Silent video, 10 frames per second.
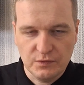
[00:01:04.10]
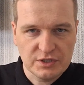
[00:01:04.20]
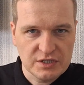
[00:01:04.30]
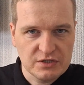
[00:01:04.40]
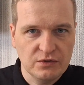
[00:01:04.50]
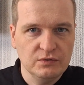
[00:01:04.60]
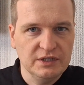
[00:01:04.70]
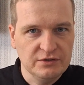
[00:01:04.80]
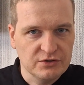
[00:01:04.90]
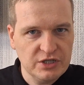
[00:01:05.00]
was installed
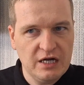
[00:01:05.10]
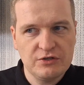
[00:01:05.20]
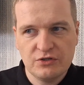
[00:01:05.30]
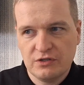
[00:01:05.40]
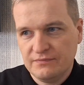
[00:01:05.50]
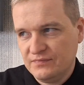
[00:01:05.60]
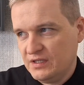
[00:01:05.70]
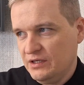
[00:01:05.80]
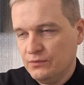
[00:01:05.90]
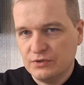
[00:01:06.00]
in your charger,
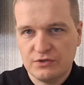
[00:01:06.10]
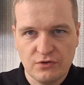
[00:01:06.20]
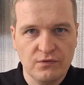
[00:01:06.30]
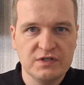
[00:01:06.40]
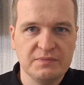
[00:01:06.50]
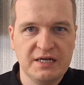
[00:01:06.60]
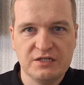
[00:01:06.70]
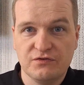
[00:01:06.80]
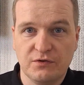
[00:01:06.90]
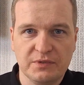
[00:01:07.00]
it would throw this
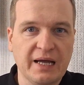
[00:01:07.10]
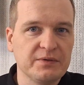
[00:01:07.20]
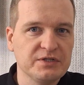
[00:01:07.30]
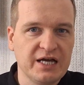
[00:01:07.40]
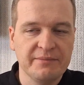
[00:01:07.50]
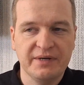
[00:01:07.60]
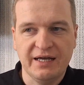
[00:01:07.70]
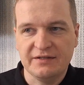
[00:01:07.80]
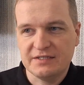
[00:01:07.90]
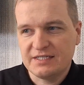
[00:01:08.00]
message from time to time.
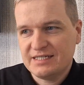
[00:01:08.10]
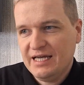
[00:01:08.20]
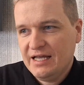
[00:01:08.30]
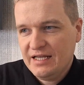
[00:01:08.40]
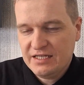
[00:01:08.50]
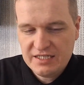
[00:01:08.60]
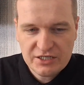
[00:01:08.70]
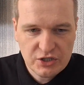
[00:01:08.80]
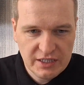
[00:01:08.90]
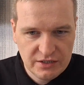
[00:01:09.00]
And it's
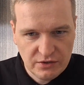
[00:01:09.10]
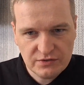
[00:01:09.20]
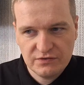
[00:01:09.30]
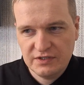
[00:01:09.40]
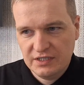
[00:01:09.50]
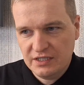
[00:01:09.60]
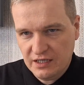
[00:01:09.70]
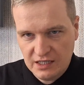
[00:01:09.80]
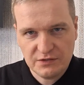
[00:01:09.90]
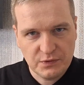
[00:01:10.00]
actually not the
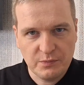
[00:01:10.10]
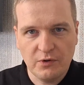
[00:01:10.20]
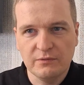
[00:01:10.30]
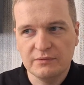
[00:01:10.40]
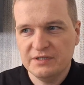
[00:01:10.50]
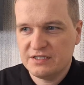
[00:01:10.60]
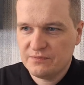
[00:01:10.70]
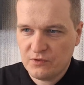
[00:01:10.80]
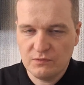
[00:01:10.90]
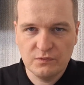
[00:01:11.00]
hardware problem, it's the
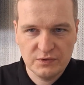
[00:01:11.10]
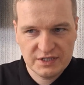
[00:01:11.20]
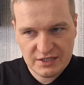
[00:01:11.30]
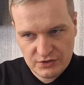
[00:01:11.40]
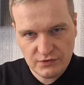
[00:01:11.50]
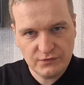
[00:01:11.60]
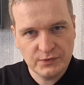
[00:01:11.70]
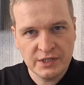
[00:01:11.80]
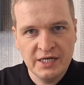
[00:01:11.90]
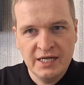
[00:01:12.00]
problem with the
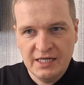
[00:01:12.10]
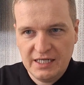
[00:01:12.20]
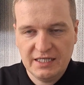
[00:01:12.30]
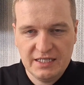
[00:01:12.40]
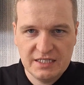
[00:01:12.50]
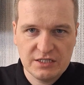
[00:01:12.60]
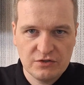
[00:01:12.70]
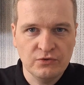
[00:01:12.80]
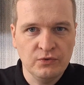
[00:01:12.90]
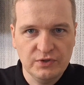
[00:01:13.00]
software that is
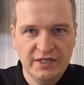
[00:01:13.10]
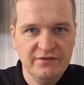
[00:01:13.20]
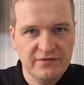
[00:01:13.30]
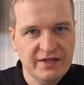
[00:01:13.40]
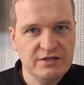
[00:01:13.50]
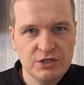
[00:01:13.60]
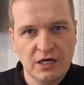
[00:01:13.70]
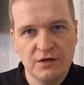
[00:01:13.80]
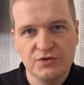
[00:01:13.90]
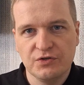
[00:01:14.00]
installed in that
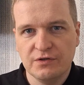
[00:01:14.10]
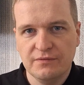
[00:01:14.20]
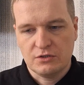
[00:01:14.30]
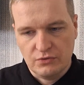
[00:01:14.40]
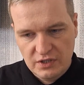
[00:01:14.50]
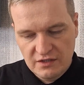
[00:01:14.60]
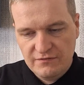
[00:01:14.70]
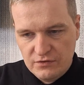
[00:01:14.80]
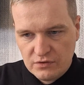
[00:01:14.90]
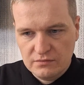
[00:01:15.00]
charger. So
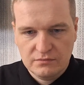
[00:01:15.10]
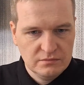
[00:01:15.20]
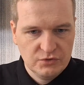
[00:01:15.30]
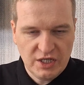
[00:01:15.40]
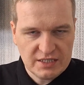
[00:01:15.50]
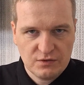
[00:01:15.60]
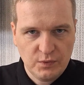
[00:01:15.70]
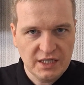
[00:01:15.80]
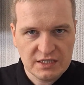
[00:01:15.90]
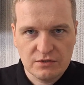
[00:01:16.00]
if you just
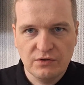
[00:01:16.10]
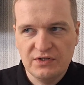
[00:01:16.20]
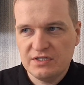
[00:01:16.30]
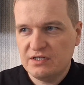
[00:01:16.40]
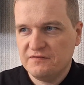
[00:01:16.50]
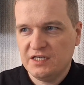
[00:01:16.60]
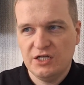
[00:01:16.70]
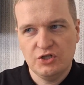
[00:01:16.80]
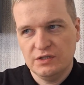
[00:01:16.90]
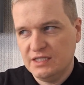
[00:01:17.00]
once got this
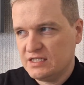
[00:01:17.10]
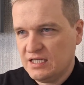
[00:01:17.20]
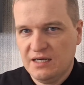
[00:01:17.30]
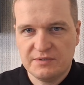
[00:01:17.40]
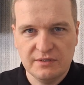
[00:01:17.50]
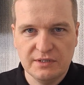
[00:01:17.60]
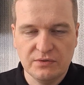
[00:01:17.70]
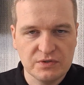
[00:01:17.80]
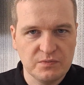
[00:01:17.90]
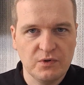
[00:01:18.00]
notification, it's absolutely
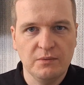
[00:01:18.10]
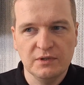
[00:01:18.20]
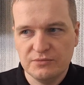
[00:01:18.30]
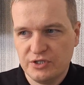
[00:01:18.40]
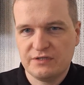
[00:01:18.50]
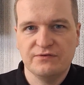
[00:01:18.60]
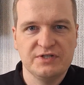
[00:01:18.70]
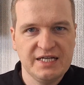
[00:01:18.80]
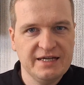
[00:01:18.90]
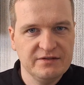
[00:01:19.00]
not a problem. Just
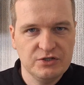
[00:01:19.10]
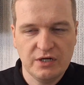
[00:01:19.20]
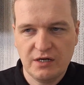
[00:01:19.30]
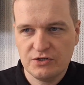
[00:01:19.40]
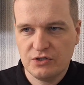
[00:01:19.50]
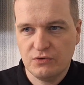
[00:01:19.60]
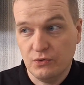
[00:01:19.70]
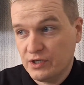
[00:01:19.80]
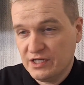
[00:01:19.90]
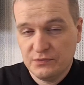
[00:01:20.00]
reset the charger
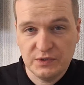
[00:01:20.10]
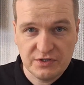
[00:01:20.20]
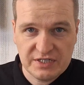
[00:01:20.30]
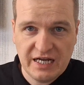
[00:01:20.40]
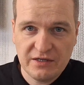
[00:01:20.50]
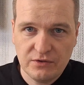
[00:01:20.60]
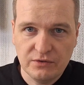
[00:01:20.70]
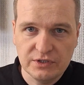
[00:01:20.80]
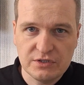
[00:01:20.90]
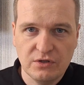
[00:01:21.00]
or it will reset
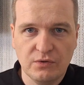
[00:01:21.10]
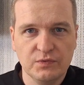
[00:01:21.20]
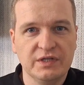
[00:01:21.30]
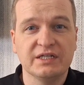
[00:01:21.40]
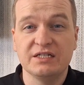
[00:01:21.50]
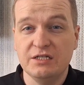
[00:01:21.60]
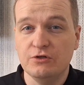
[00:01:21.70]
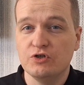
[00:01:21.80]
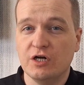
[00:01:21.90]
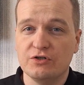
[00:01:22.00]
on its own and
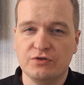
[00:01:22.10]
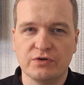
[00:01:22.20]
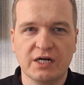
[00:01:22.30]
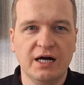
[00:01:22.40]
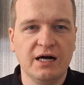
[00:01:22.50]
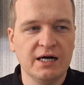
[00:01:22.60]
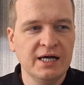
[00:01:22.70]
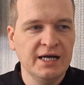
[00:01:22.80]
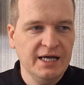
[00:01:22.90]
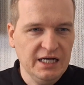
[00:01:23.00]
continue charging your car.
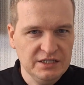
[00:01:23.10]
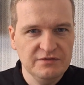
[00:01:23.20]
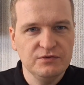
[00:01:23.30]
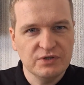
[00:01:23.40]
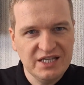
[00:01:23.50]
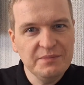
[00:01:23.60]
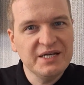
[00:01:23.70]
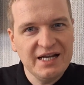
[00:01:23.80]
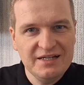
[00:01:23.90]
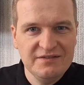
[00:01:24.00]
And if you keep
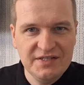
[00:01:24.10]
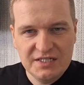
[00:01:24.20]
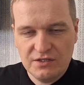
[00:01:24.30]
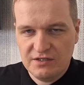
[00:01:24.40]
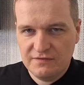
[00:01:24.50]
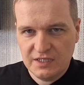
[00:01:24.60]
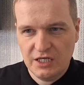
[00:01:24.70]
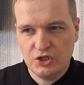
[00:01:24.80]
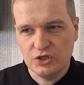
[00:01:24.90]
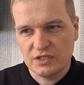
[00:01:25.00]
getting these
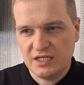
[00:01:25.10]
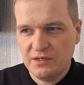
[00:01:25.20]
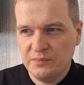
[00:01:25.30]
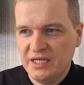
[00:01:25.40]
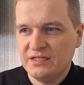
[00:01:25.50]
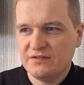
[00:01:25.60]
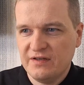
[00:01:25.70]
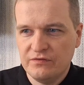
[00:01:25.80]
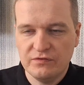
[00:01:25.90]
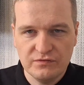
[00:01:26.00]
notifications, it means
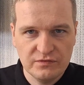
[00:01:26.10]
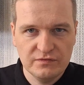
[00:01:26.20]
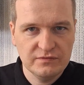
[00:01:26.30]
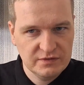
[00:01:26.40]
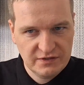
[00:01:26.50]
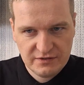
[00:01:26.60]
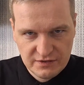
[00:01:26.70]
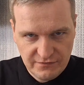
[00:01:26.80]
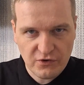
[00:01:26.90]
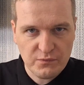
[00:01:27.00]
that the
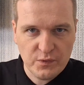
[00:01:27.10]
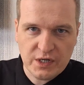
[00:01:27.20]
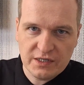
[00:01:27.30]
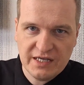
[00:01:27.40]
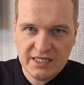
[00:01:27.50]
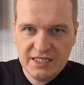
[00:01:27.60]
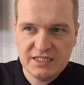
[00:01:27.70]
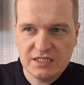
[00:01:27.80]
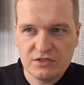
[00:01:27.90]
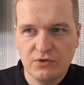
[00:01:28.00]
firmware that is
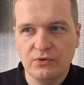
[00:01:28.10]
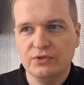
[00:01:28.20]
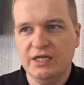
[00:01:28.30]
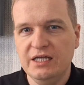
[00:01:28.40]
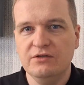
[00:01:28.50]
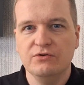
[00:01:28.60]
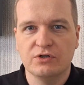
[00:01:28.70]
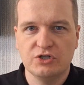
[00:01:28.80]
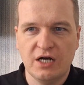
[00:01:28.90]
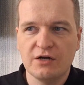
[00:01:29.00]
installed in your
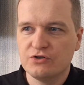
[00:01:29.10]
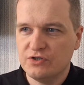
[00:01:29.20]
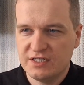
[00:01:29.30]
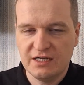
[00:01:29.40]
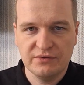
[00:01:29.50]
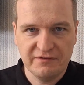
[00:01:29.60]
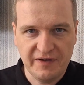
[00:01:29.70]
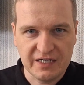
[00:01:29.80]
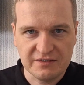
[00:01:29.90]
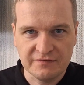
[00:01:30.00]
charger is now
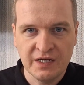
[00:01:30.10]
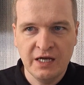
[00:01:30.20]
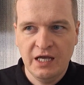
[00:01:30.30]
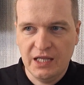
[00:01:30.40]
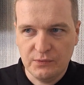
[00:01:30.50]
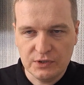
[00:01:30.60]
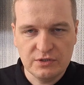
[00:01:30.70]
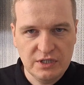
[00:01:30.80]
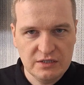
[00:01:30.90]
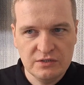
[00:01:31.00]
defective. And what you
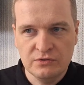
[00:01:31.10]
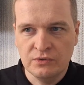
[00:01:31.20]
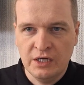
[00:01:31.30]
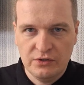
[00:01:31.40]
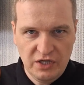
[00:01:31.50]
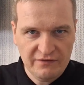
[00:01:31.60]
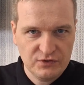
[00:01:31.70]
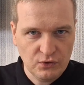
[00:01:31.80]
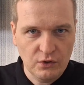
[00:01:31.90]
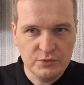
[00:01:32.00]
need to do, you have
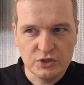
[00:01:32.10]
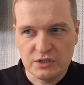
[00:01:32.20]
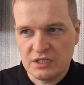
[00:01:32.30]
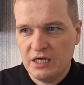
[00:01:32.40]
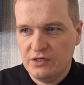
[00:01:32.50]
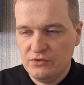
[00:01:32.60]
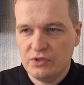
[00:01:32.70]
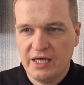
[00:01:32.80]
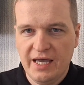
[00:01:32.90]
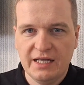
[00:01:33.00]
two options. You
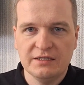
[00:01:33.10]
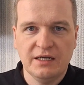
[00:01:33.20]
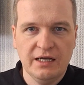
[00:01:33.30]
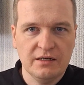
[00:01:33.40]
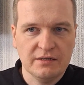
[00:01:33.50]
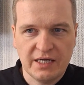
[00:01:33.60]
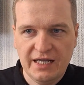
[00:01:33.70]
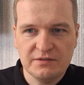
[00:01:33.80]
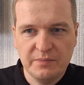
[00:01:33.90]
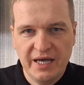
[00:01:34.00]
can uh,
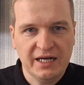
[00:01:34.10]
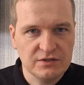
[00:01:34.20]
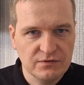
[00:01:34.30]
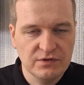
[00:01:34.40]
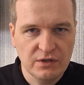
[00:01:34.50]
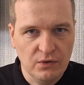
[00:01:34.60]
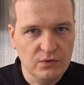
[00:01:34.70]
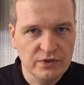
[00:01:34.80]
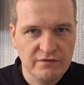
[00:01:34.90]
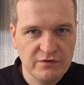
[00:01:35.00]
get back to the older